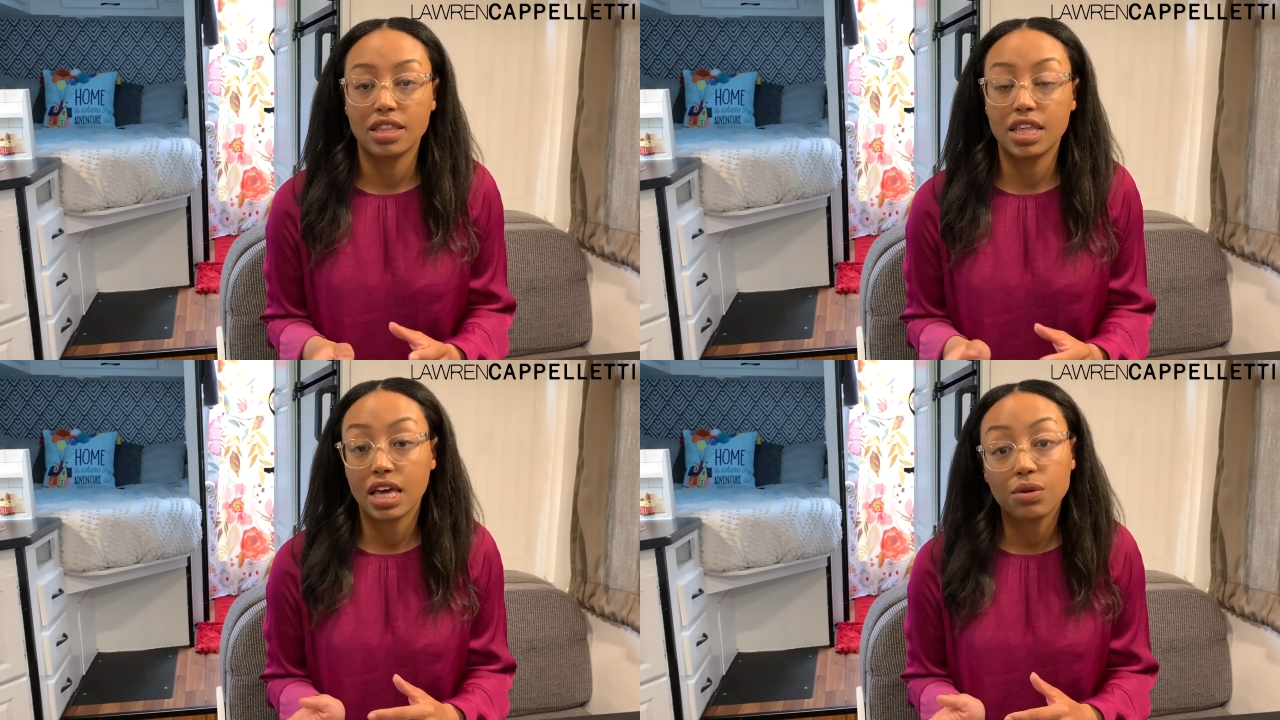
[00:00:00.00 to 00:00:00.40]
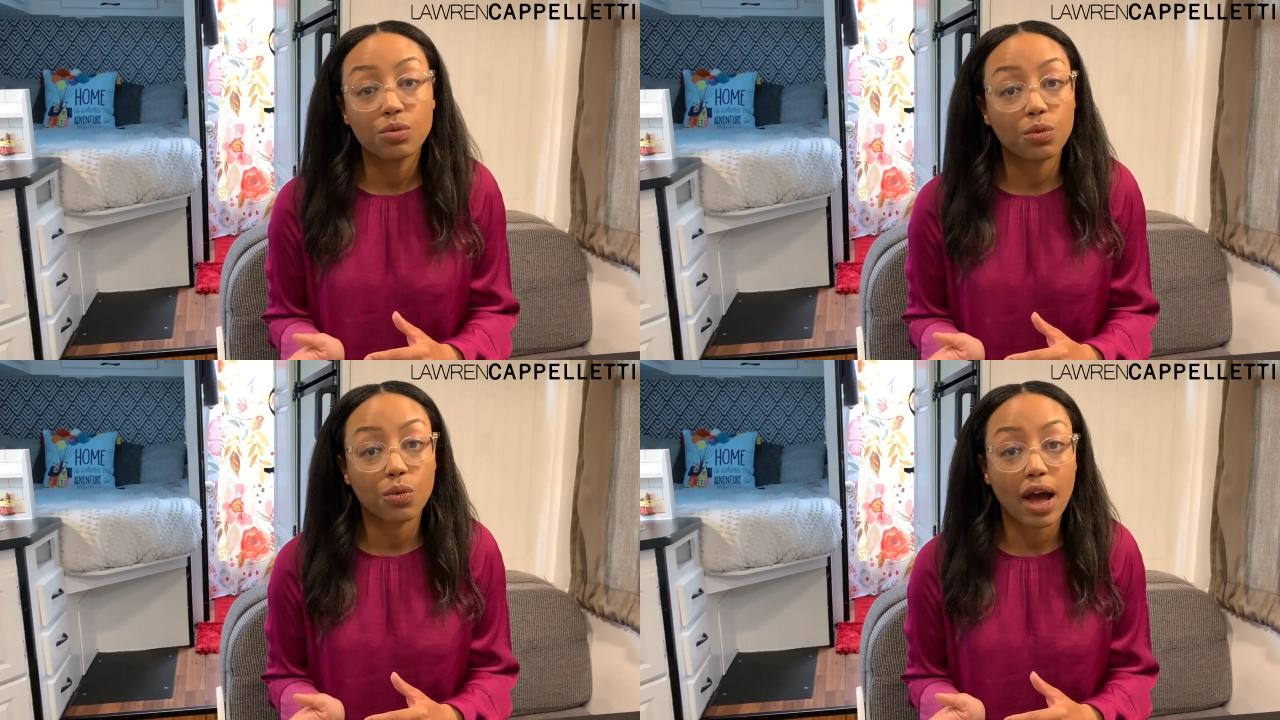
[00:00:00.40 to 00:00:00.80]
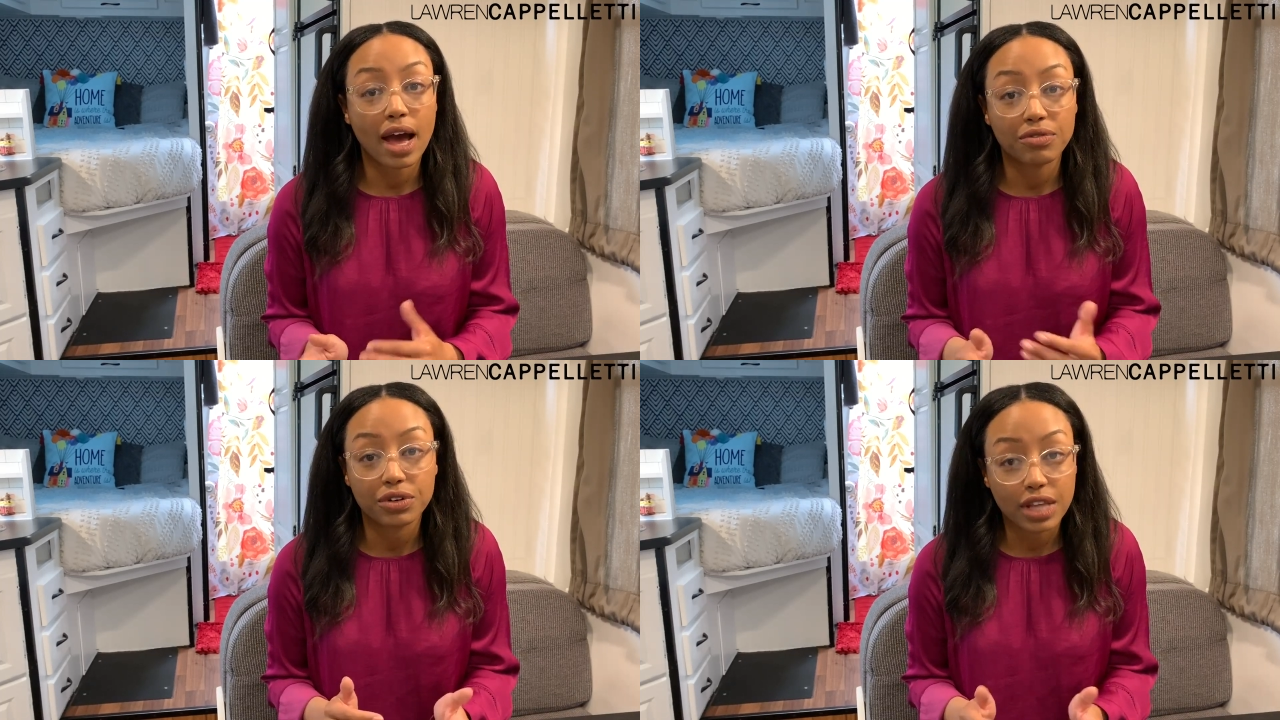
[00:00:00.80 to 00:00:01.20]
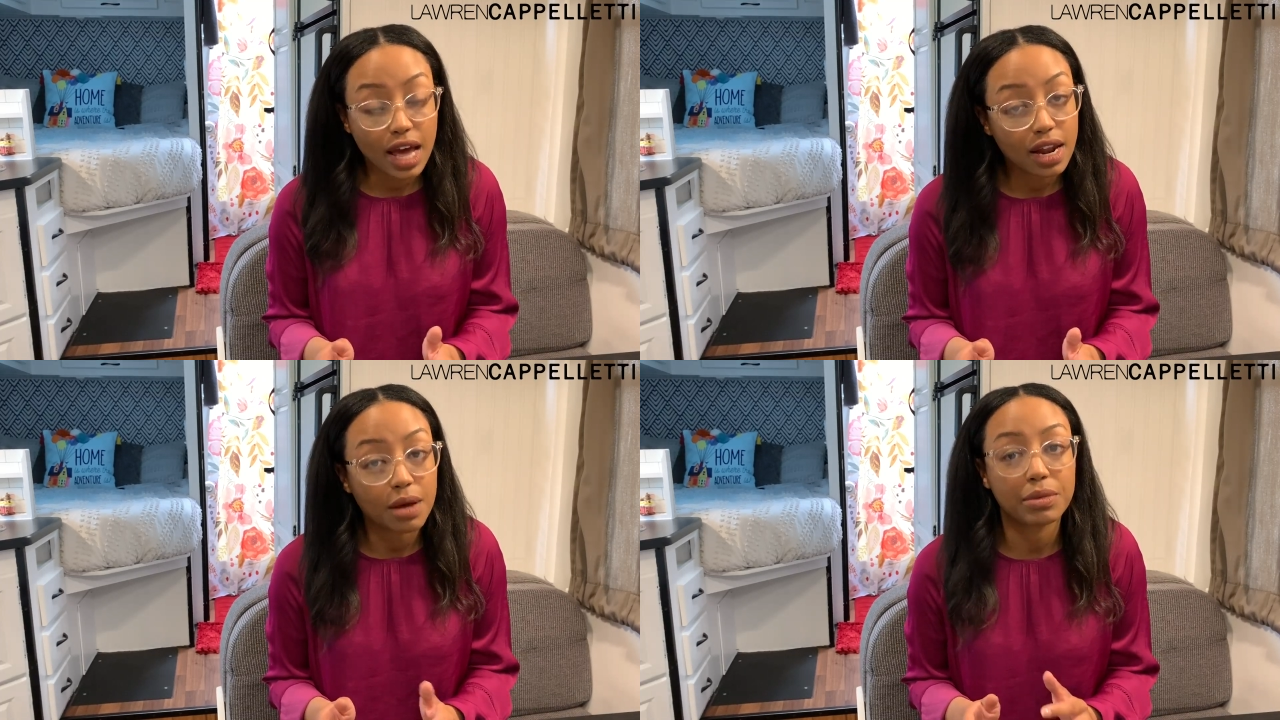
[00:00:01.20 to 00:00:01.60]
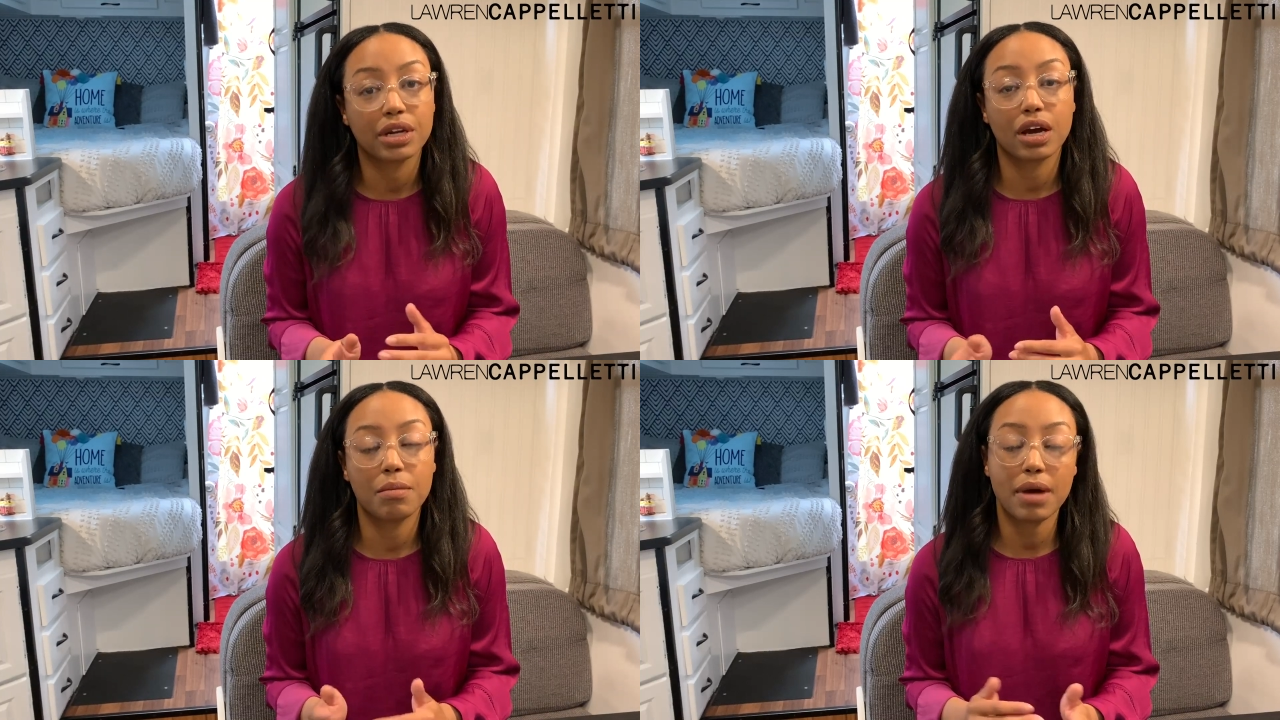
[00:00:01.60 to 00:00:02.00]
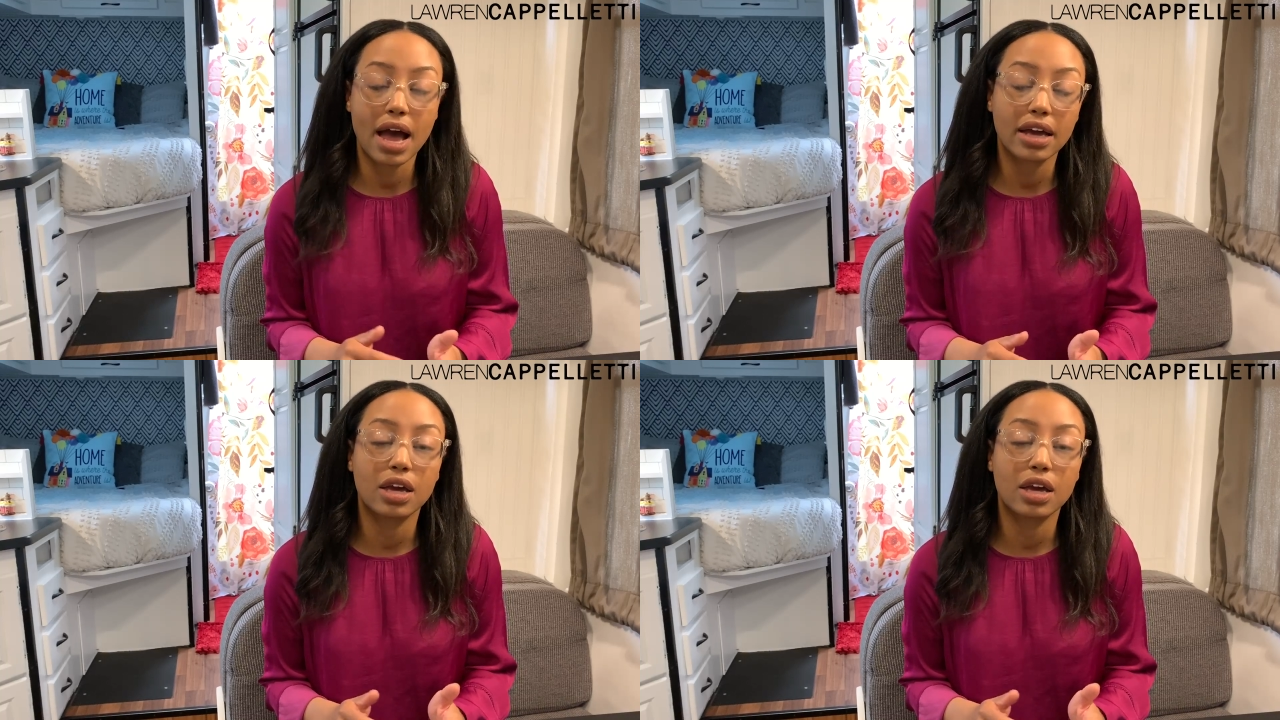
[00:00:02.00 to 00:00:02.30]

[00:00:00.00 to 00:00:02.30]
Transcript: Then after that, I'm gonna come back